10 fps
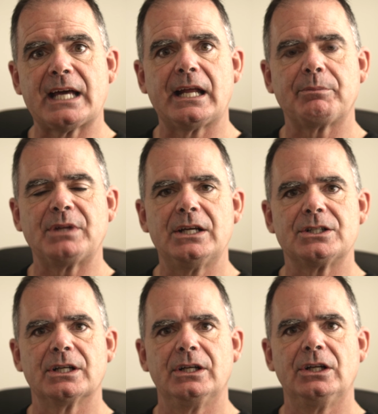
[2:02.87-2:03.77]

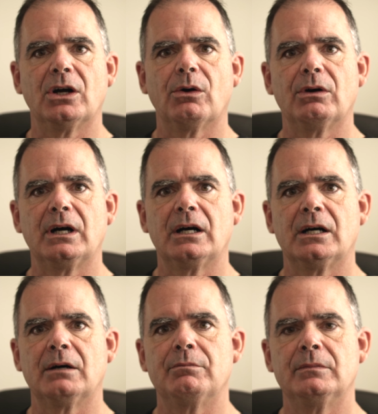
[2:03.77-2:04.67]
adaptation. You
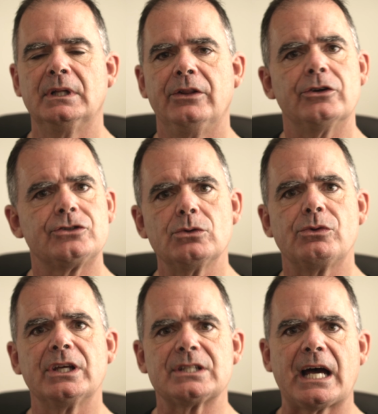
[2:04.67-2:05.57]
know, there's two
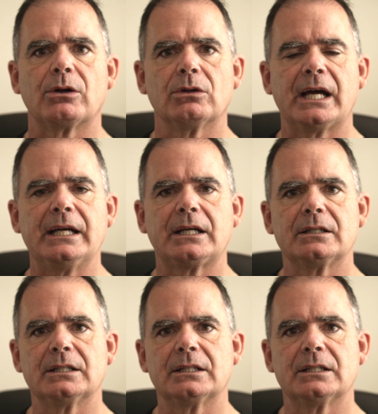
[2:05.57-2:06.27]
things I don't like.